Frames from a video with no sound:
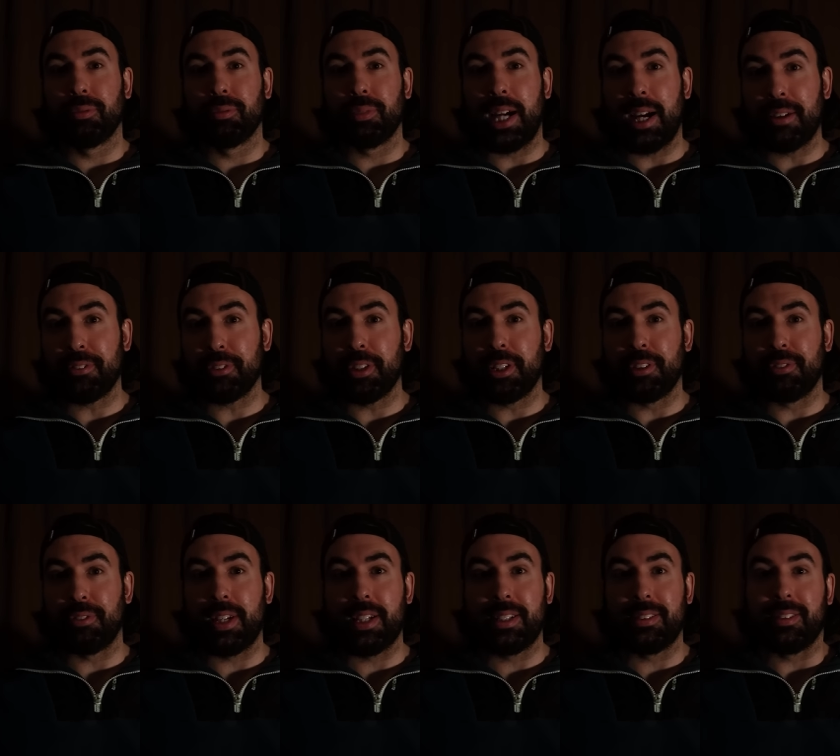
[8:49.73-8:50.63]
after he
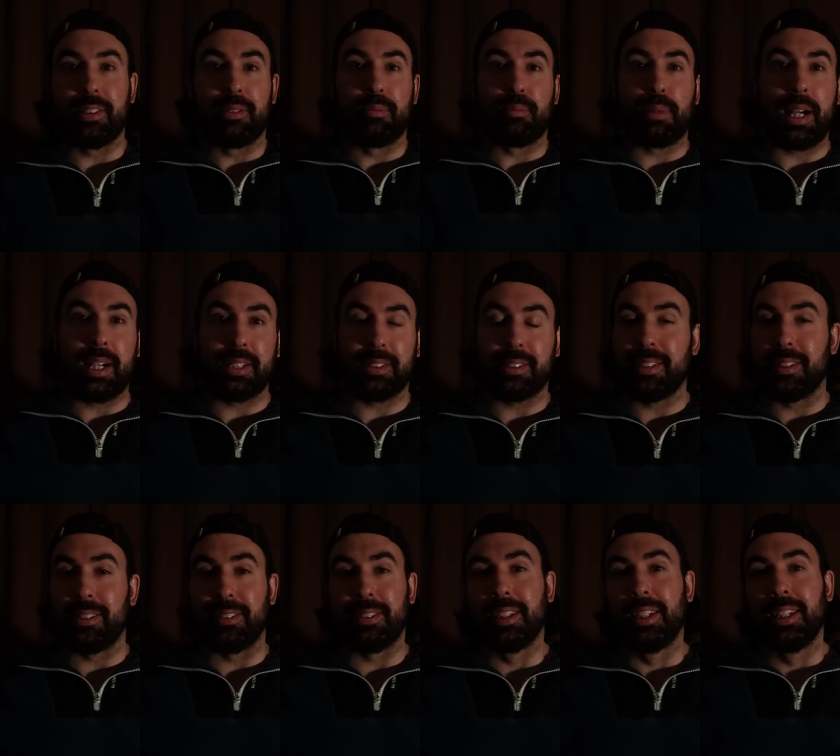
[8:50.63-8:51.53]
fainted and passed
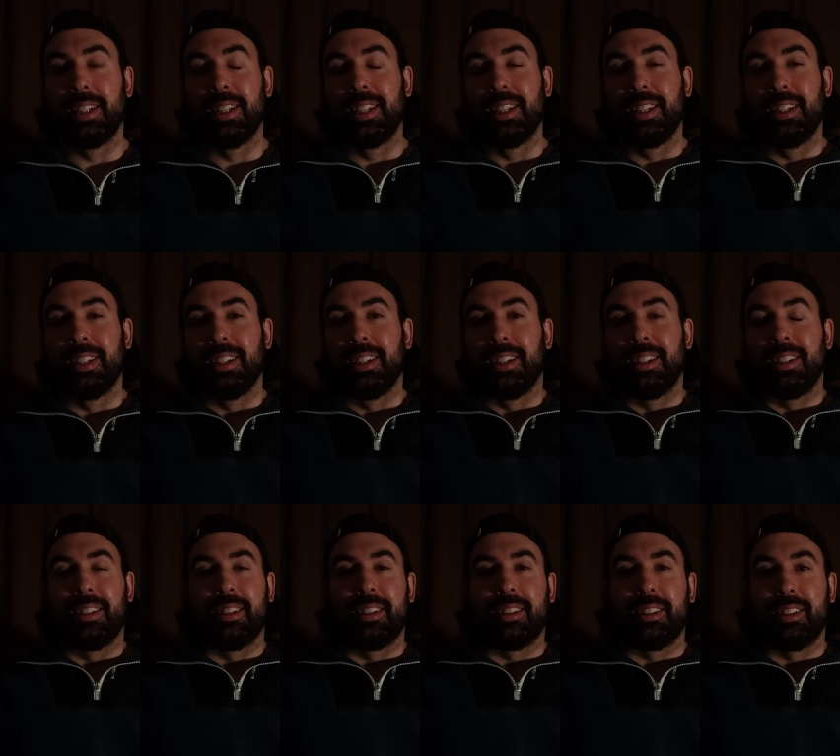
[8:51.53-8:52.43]
out,
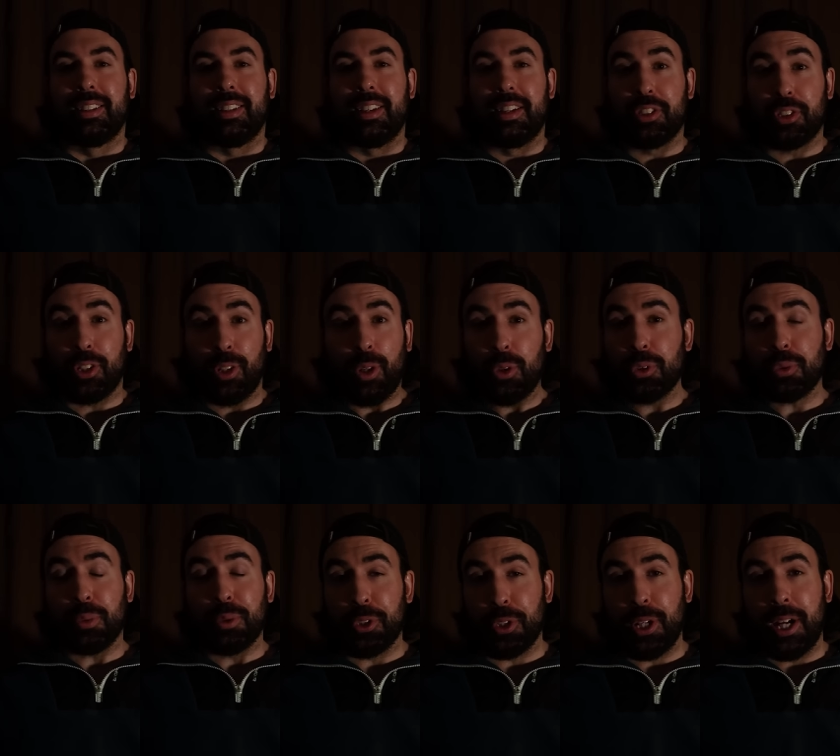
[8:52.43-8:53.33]
his
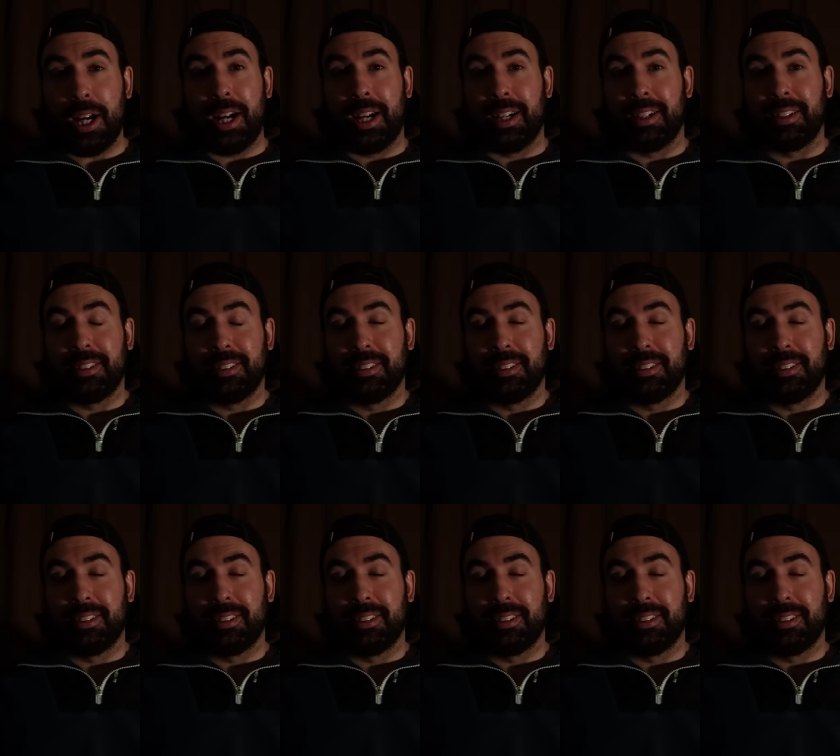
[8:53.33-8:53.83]
clothes were dry.